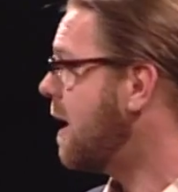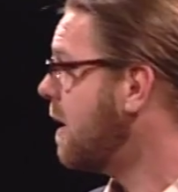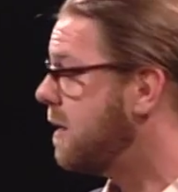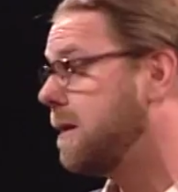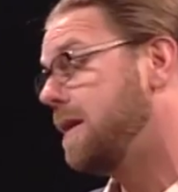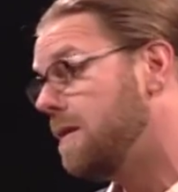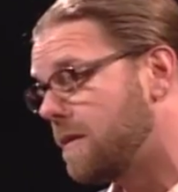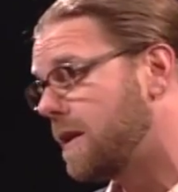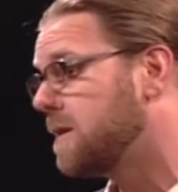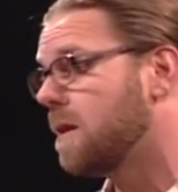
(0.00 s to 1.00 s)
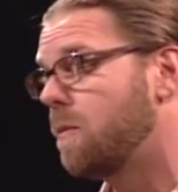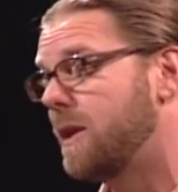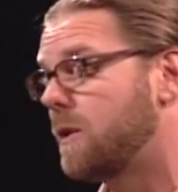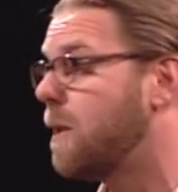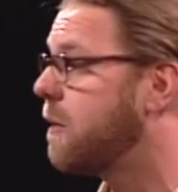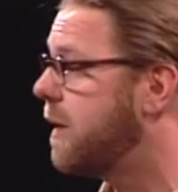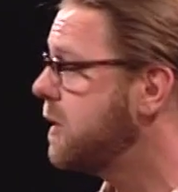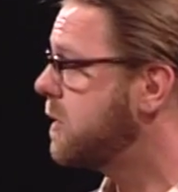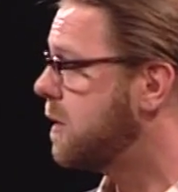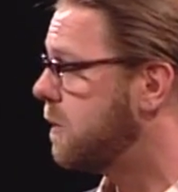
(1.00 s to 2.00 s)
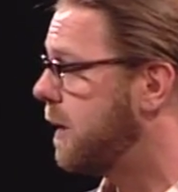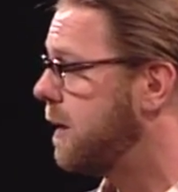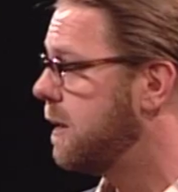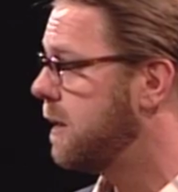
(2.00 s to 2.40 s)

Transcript: or even in some ways a recreational way?